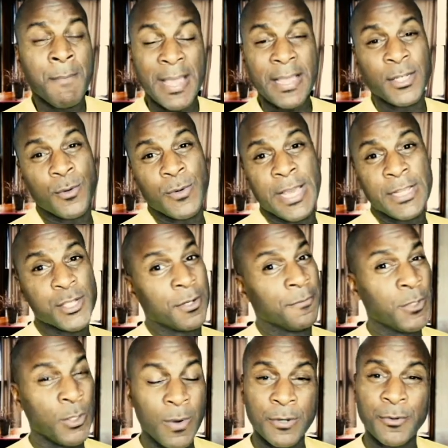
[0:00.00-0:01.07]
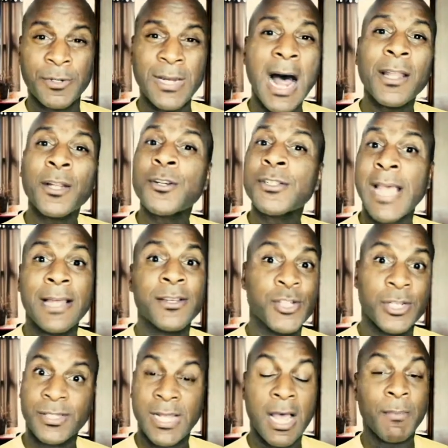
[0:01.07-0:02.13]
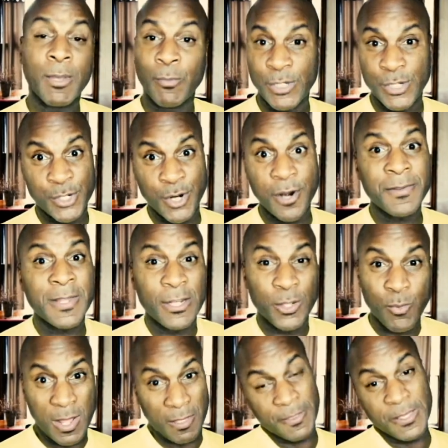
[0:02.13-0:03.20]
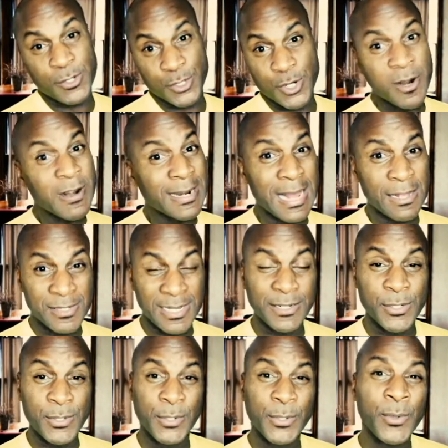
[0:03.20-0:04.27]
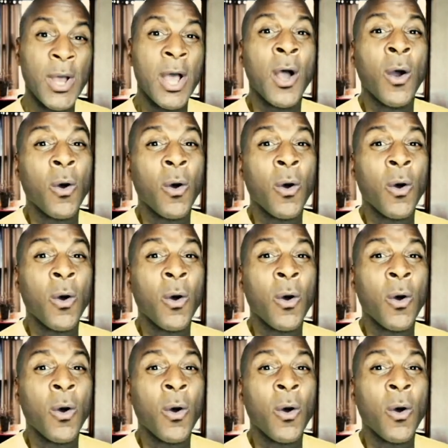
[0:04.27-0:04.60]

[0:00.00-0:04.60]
make a donation of $200 and just tell me which shirt that you want, this shirt, and I'll send it to you.